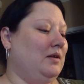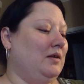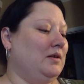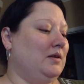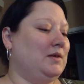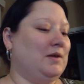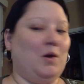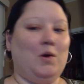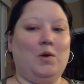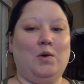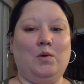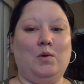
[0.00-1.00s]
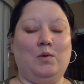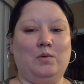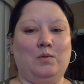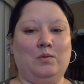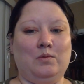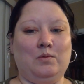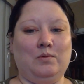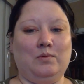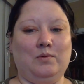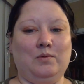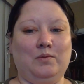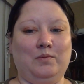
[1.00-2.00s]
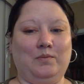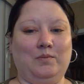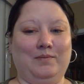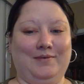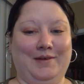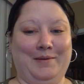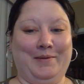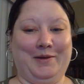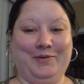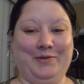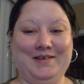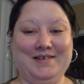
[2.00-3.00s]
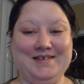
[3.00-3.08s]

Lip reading: So I'm going to go through this.